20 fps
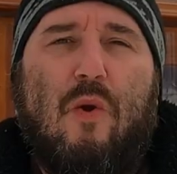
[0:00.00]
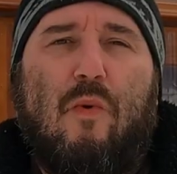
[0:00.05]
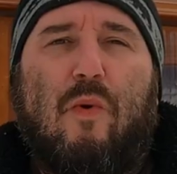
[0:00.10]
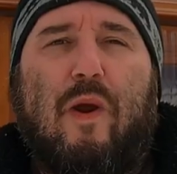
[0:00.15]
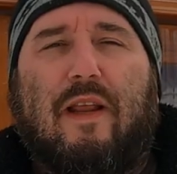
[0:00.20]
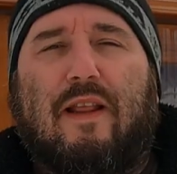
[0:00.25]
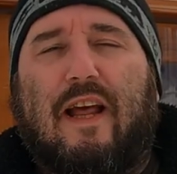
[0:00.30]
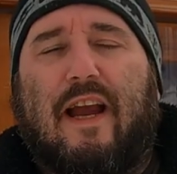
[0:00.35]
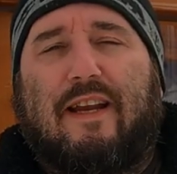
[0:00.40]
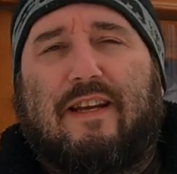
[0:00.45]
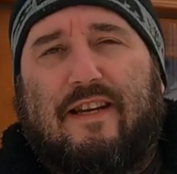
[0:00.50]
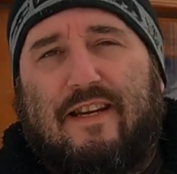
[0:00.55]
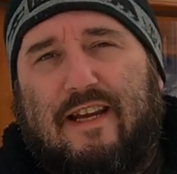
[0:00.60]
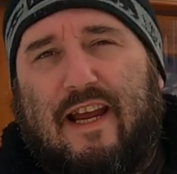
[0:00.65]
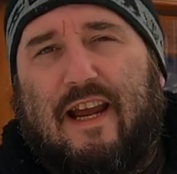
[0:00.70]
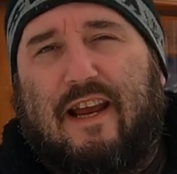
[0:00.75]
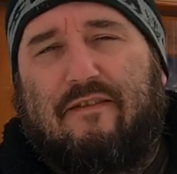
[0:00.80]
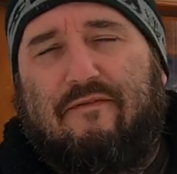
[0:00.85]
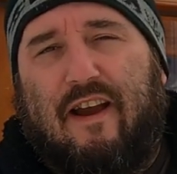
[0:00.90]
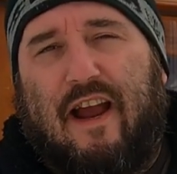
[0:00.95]
We'd like to
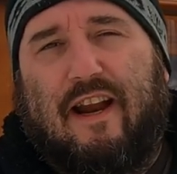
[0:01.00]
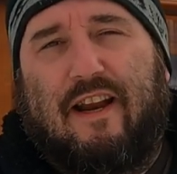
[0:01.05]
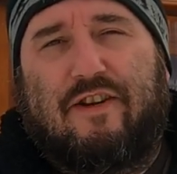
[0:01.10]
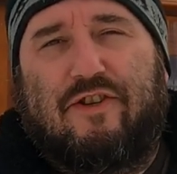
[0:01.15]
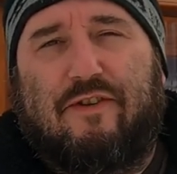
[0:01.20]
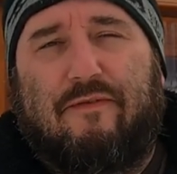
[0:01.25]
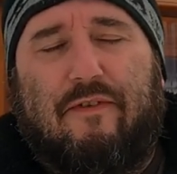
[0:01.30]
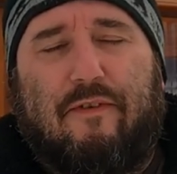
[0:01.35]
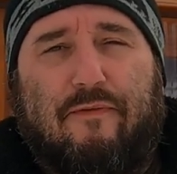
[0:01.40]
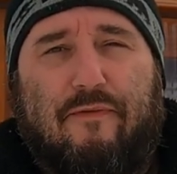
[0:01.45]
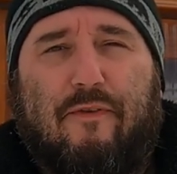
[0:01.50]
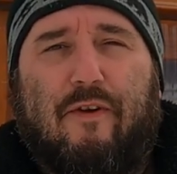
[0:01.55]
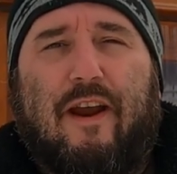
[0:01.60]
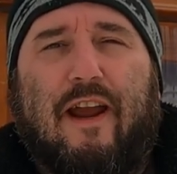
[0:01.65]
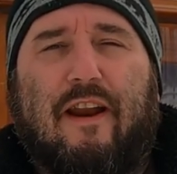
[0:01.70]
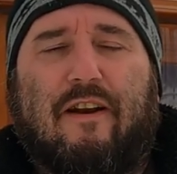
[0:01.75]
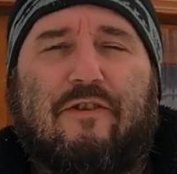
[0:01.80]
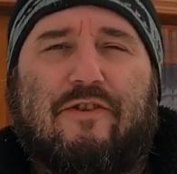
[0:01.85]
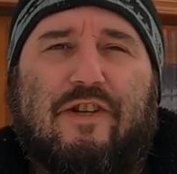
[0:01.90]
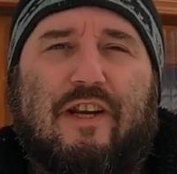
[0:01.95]
take advantage of the
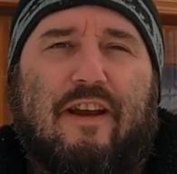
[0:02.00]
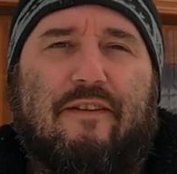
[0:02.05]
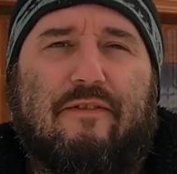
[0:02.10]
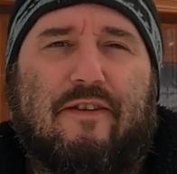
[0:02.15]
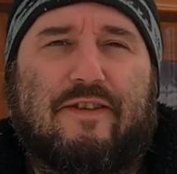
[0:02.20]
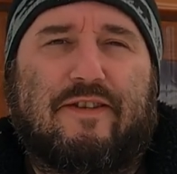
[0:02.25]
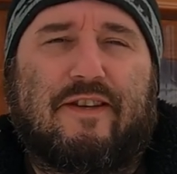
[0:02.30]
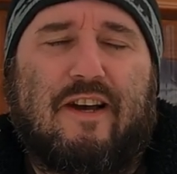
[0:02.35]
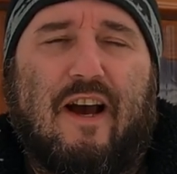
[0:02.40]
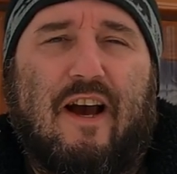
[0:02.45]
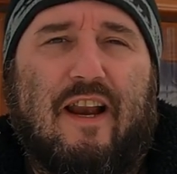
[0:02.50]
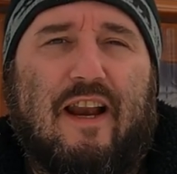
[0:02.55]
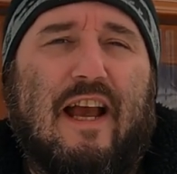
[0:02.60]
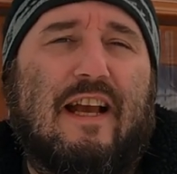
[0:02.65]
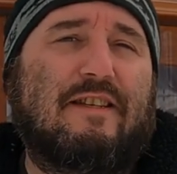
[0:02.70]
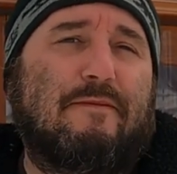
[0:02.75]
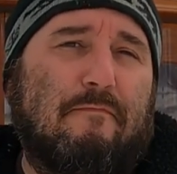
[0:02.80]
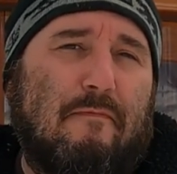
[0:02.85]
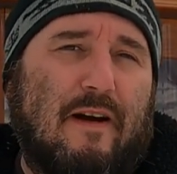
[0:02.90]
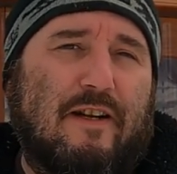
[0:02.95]
free energy of the sun
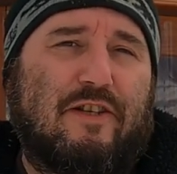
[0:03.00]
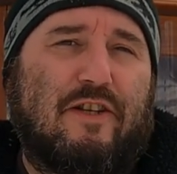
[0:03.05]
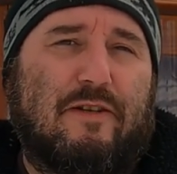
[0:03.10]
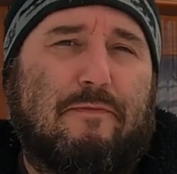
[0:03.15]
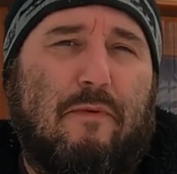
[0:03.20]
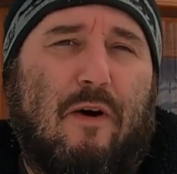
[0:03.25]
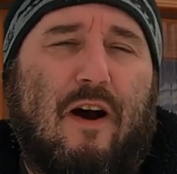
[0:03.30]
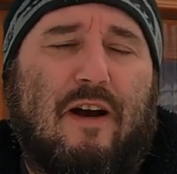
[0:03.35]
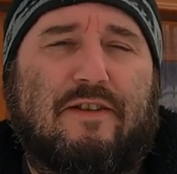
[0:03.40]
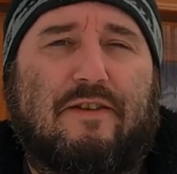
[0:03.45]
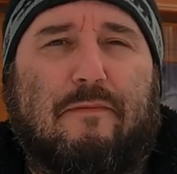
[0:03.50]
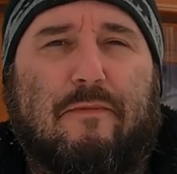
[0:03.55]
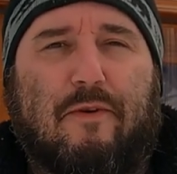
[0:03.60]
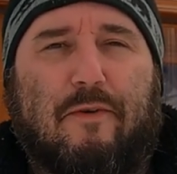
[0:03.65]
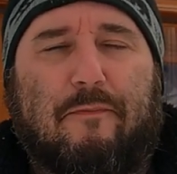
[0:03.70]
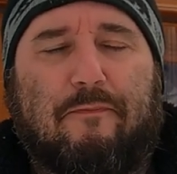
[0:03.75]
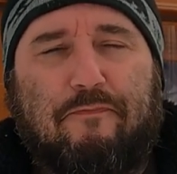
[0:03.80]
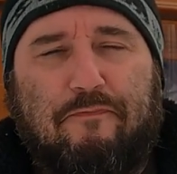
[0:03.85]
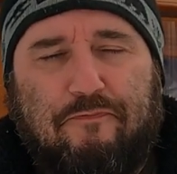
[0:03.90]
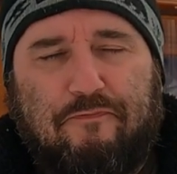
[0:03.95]
as much as
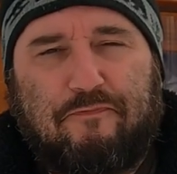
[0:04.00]
possible.